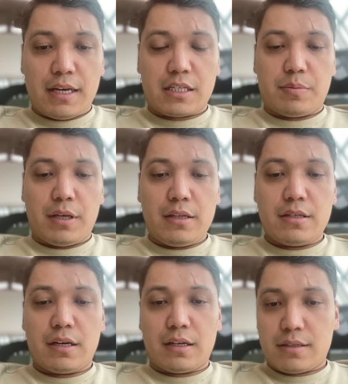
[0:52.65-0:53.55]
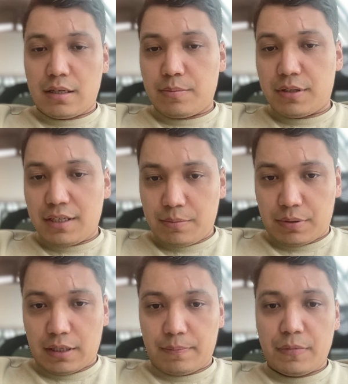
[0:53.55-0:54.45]
explain the concept
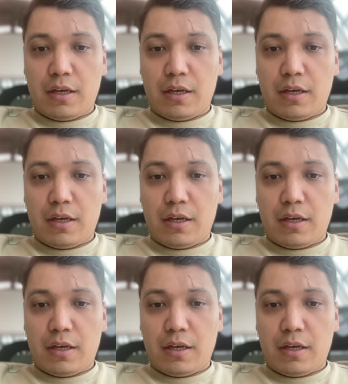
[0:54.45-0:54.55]
simply.